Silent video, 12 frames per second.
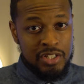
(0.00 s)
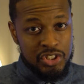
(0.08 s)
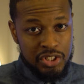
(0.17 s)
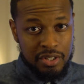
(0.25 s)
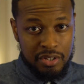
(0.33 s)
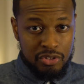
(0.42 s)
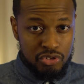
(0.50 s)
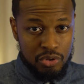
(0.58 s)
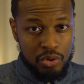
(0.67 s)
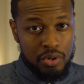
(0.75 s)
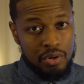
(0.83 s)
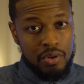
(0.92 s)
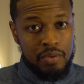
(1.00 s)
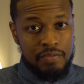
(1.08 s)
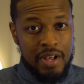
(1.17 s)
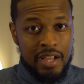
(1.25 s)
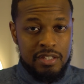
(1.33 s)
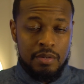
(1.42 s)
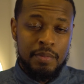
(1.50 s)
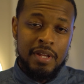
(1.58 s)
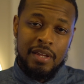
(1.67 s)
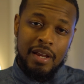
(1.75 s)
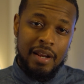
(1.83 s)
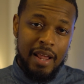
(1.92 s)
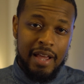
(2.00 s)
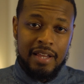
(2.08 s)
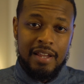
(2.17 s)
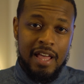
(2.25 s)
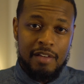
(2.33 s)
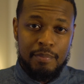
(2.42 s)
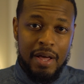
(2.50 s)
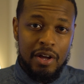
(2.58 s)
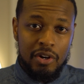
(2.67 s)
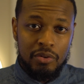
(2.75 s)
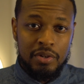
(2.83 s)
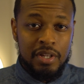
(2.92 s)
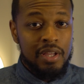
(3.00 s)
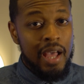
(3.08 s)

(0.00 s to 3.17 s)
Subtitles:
She can control her own volume and I can have my own.